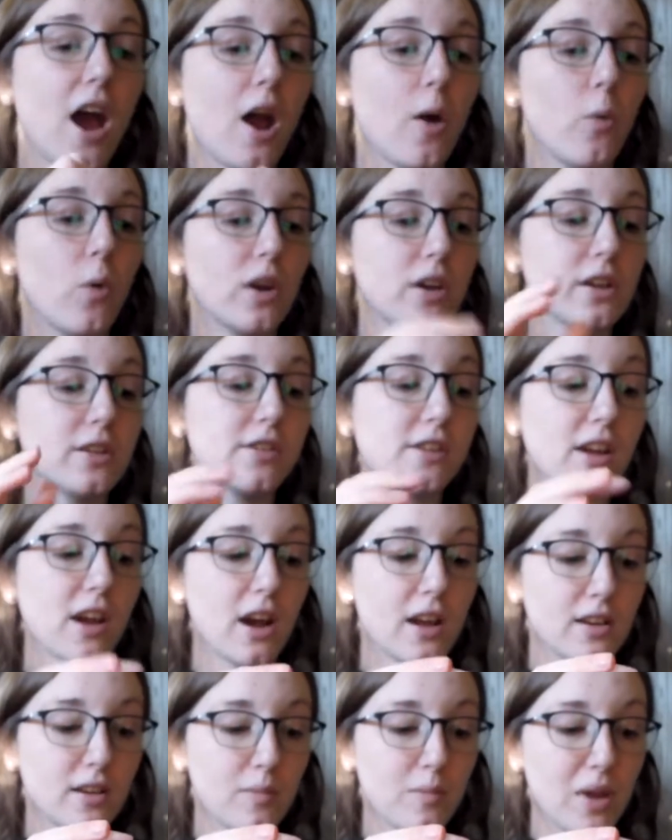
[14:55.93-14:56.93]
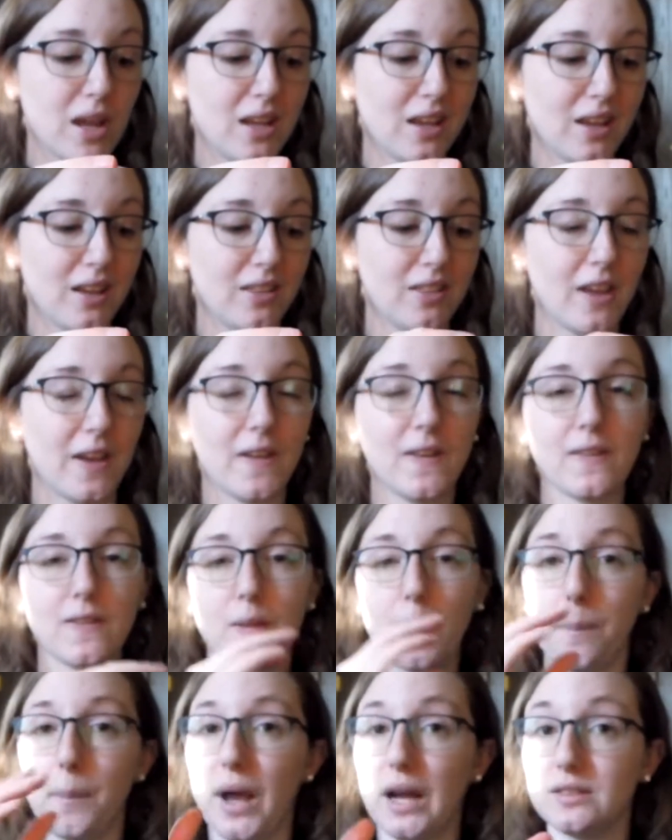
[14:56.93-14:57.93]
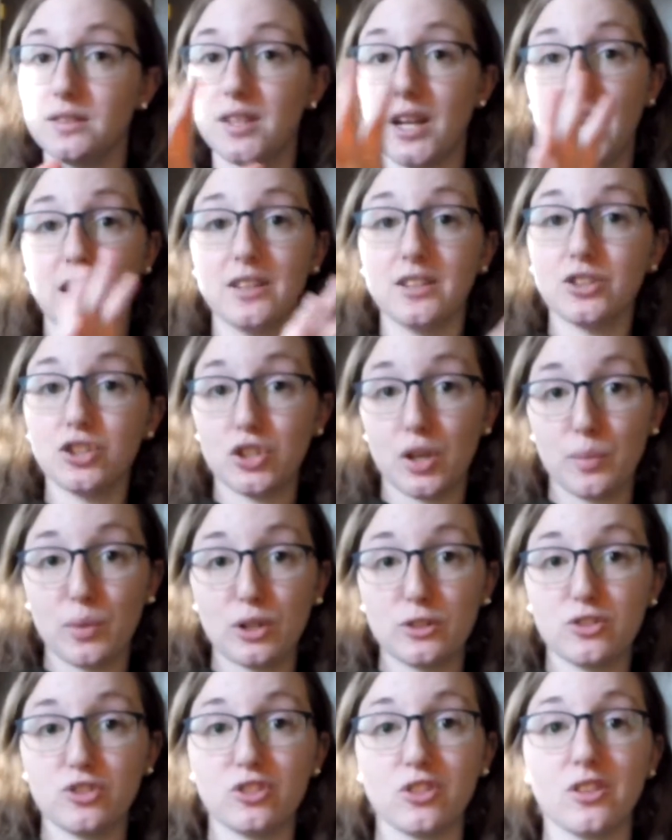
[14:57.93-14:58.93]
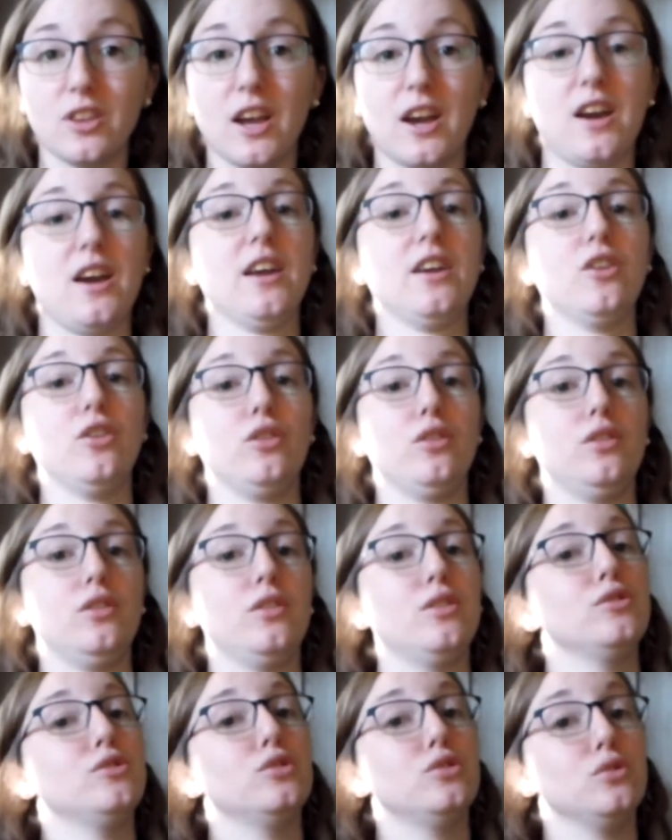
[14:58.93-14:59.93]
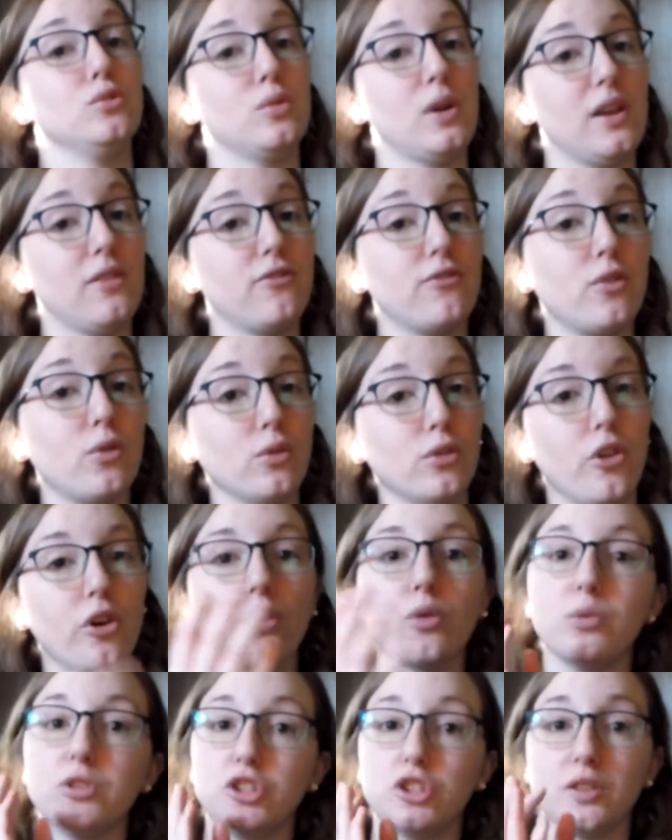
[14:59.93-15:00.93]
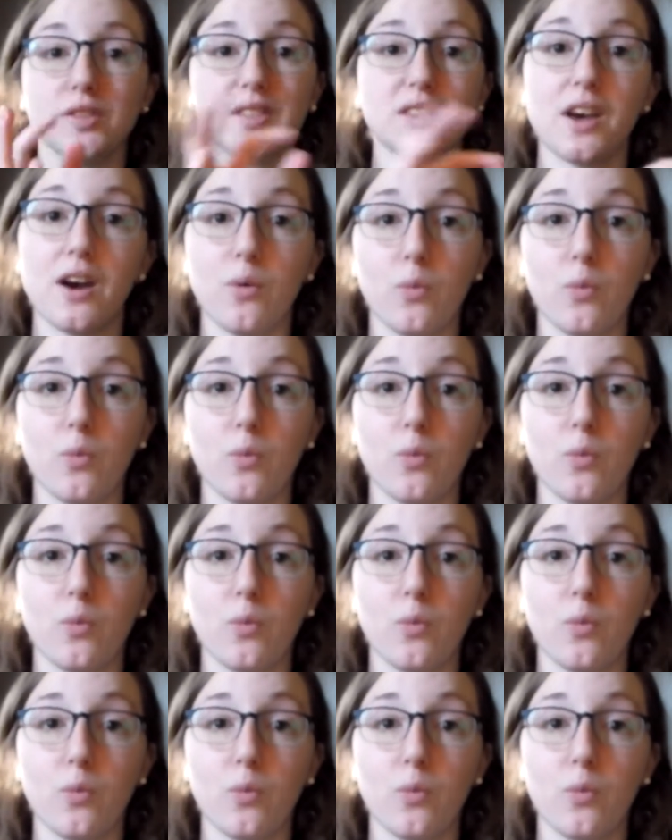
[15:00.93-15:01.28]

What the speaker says: I wanted to kind of make it like the matte and the shimmers so that I could do a full look with just